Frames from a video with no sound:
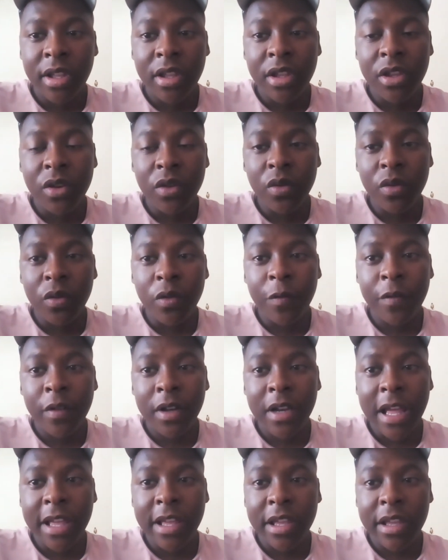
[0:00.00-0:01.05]
You
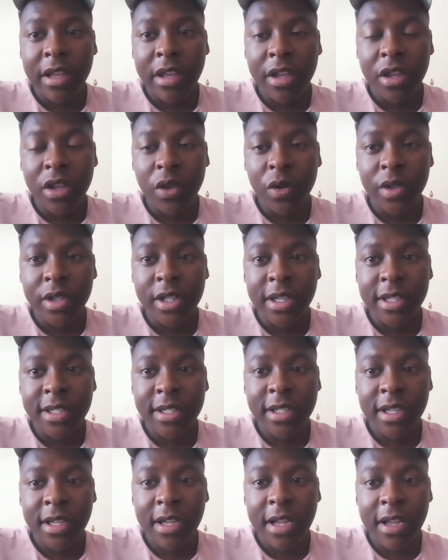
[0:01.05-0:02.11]
feel like you're
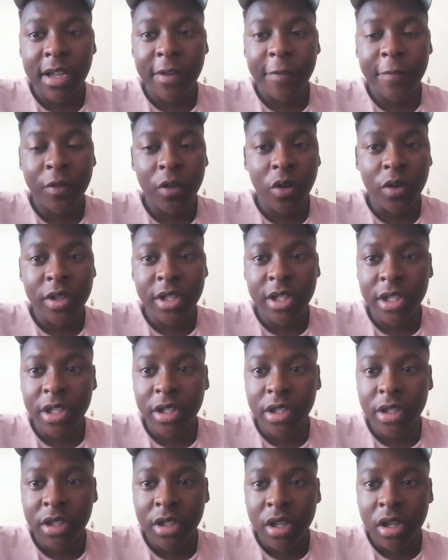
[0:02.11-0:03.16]
just
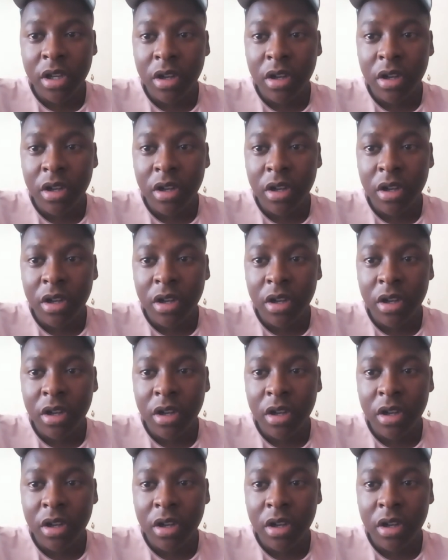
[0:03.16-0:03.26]
floating